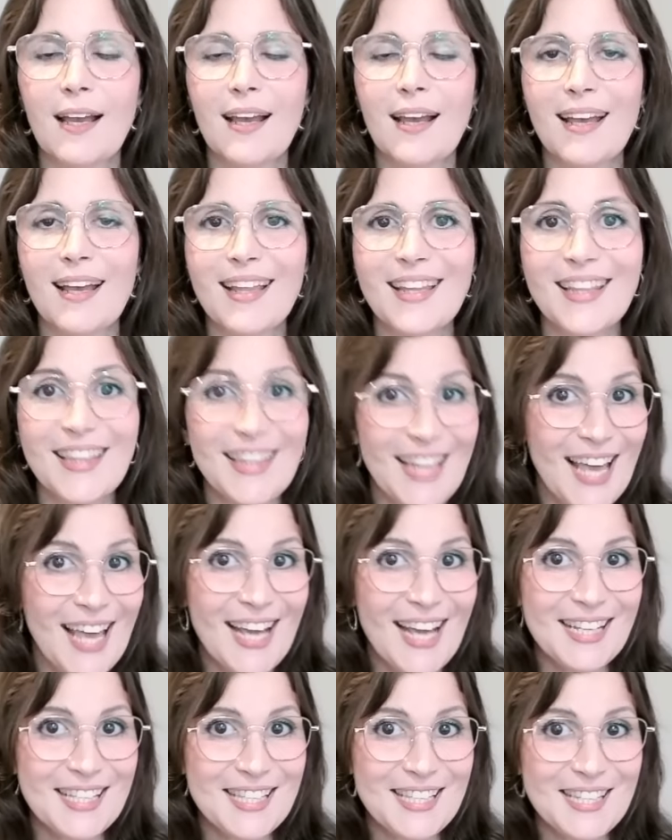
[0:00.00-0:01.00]

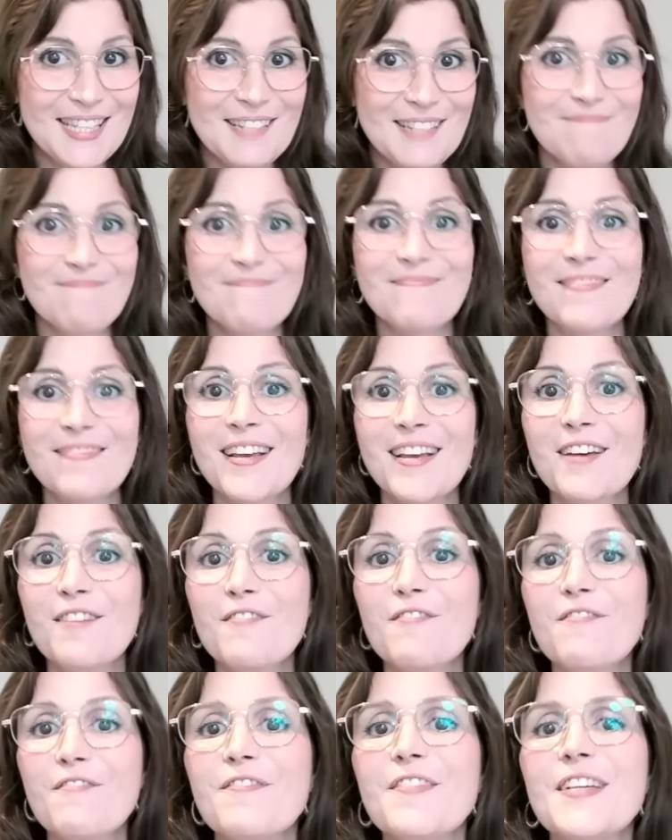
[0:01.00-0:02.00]
Next,
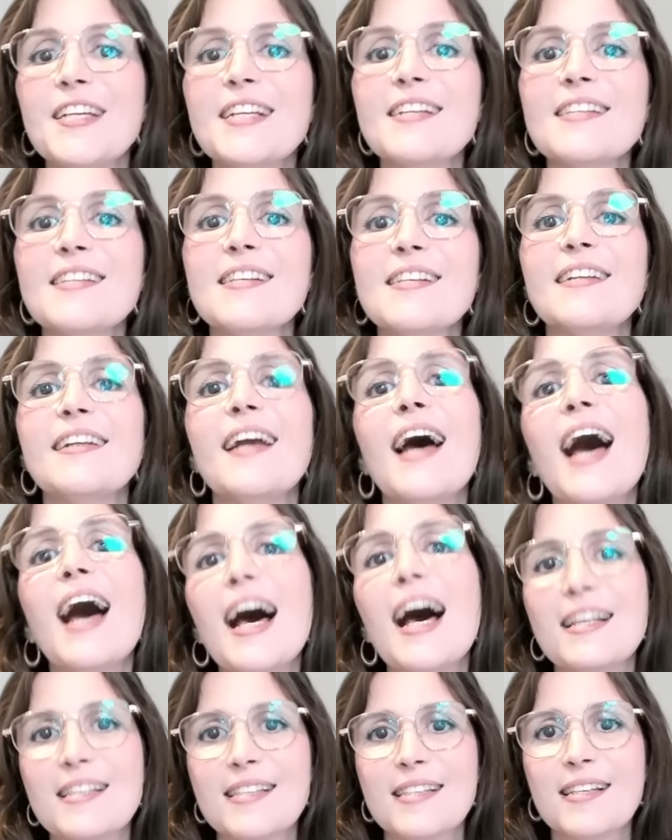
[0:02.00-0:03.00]
fixed
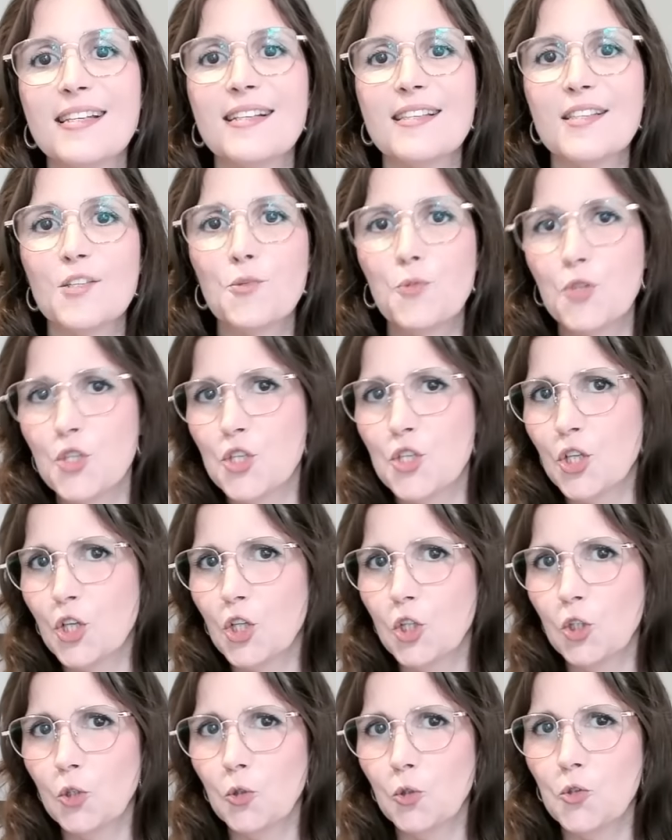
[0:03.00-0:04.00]
assets, which
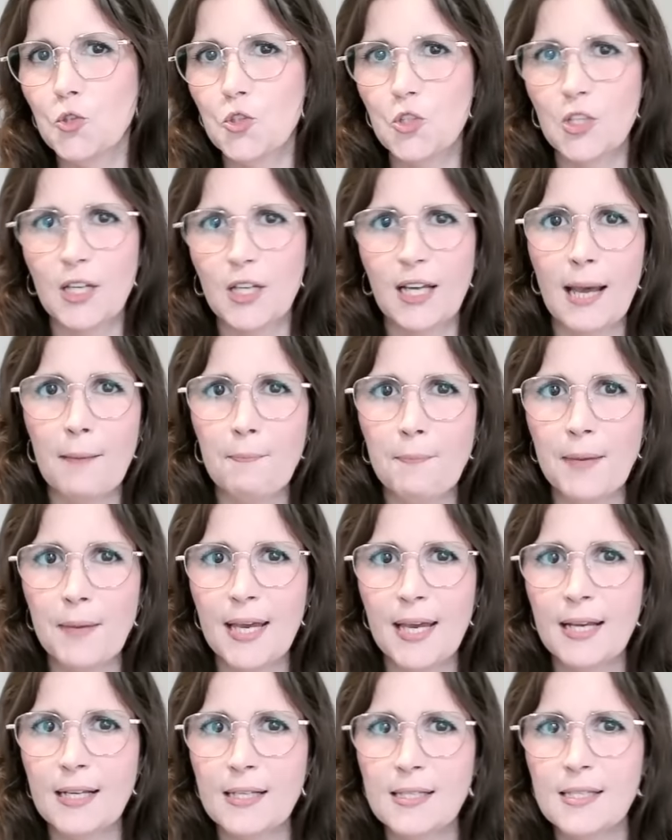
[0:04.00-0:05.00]
includes
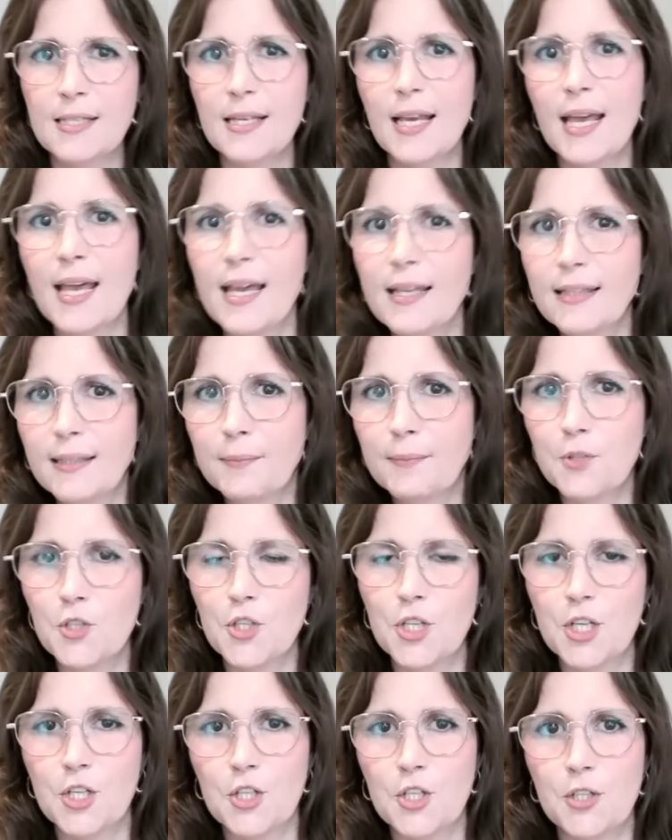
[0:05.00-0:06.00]
capex and
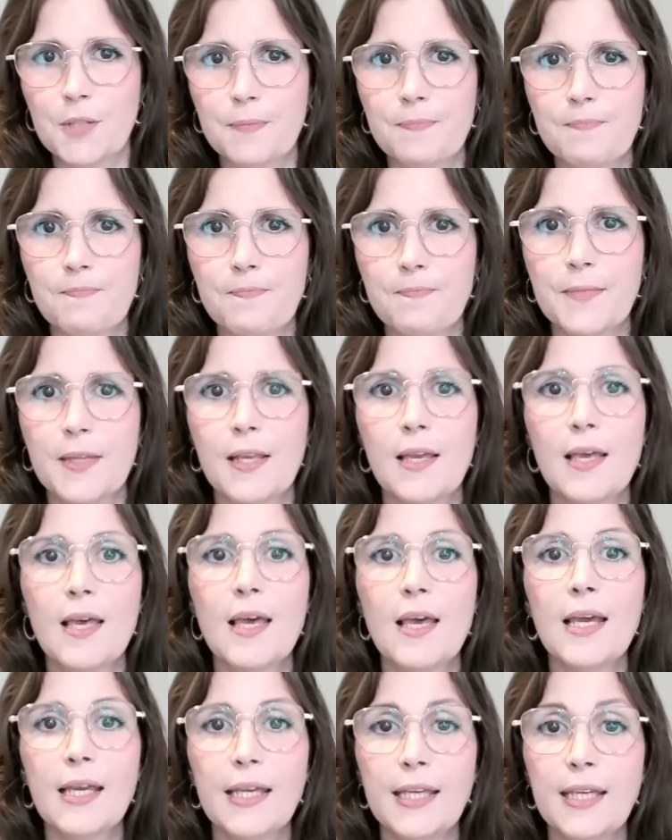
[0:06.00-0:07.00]
depreciation.
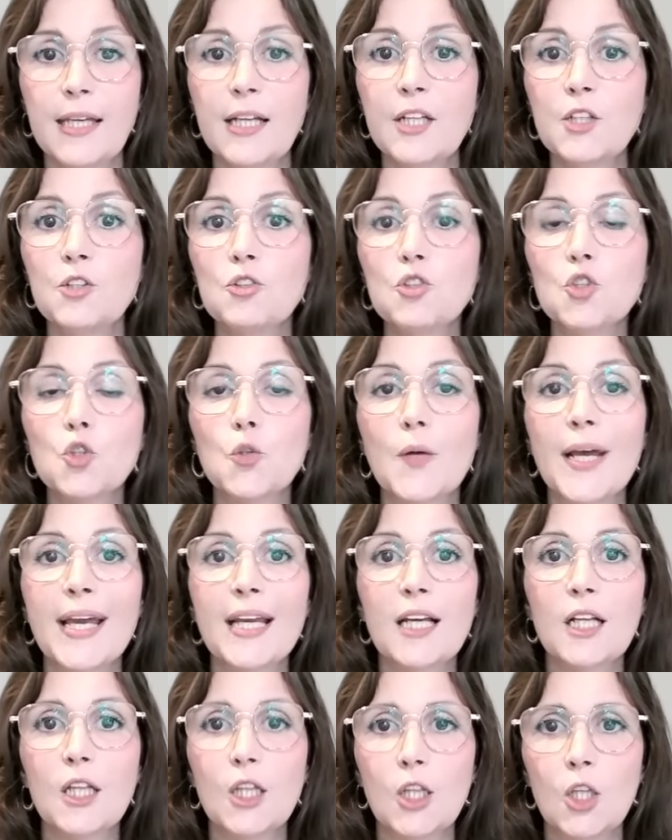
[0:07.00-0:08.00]
Here you track
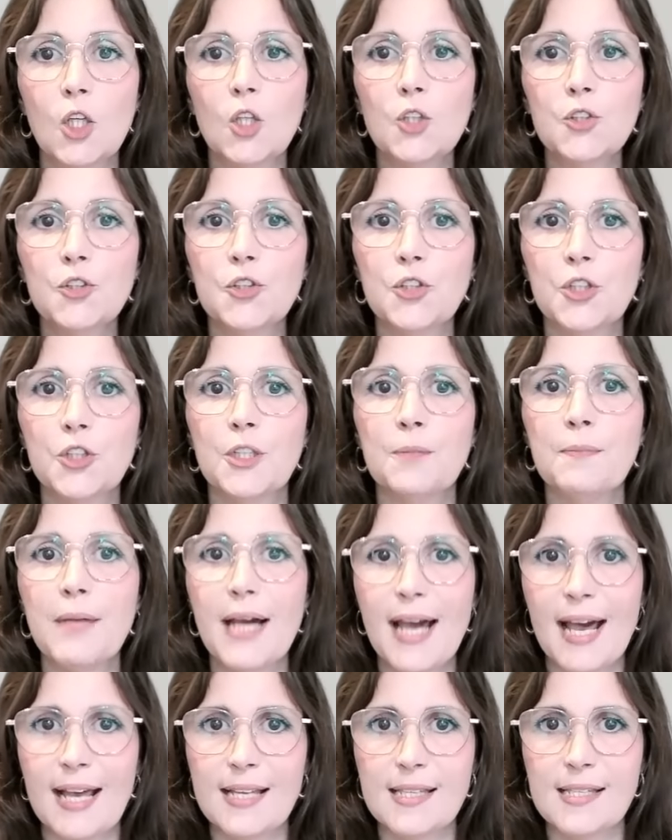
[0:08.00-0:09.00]
long-term
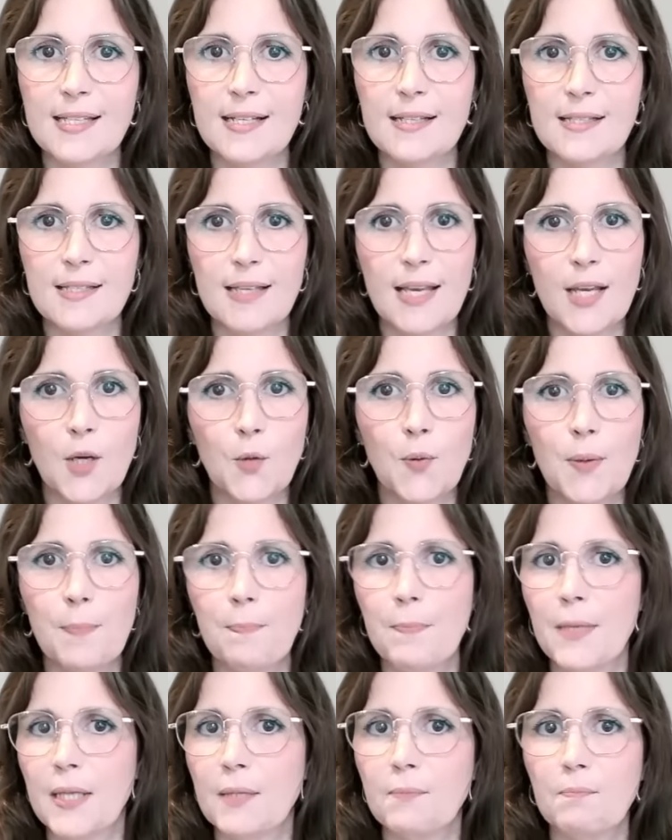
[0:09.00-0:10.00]
assets,
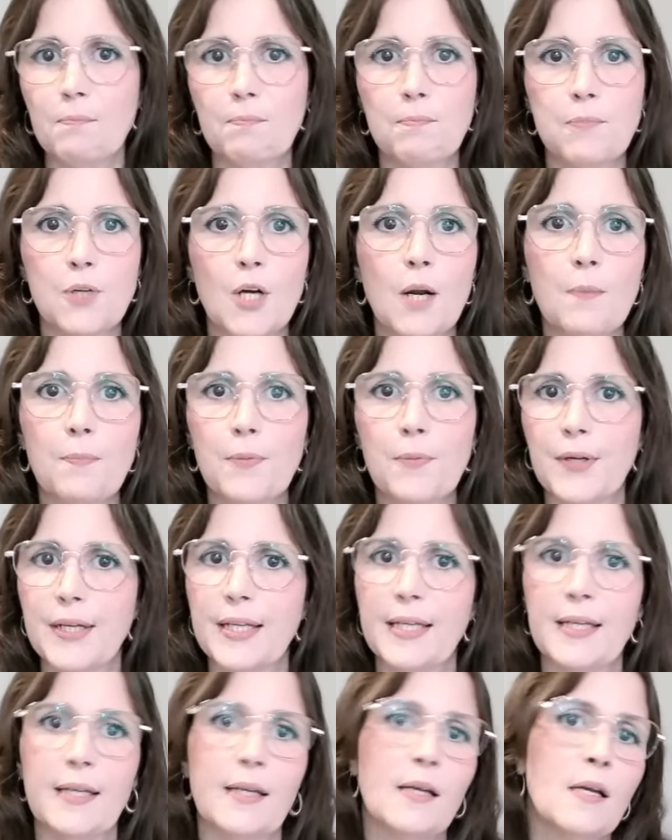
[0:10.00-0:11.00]
equipment,
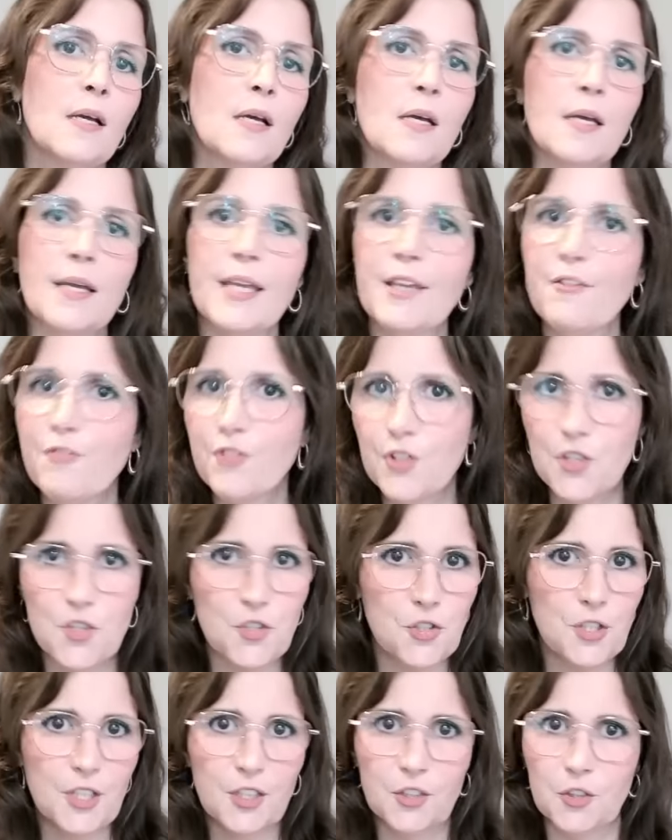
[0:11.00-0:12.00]
property,
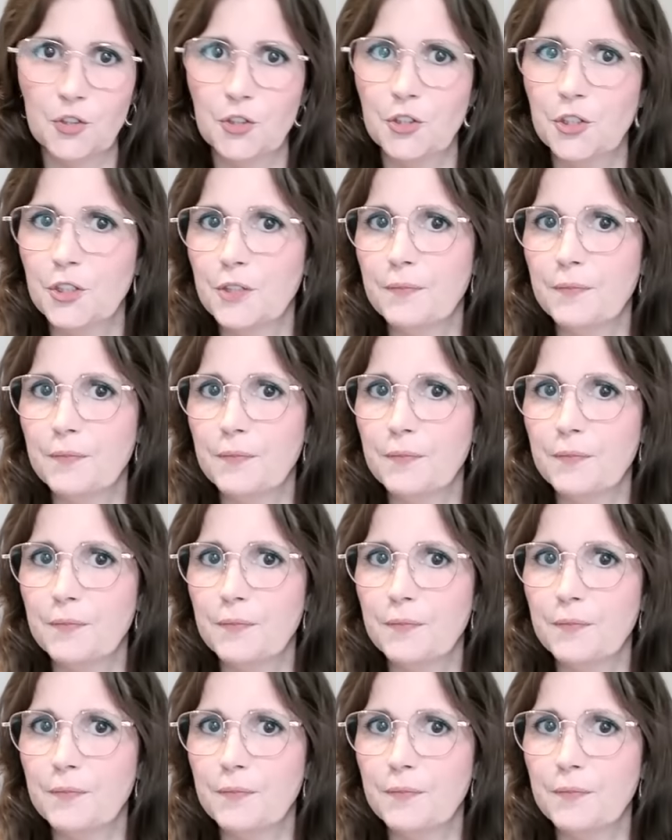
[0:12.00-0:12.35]
infrastructure.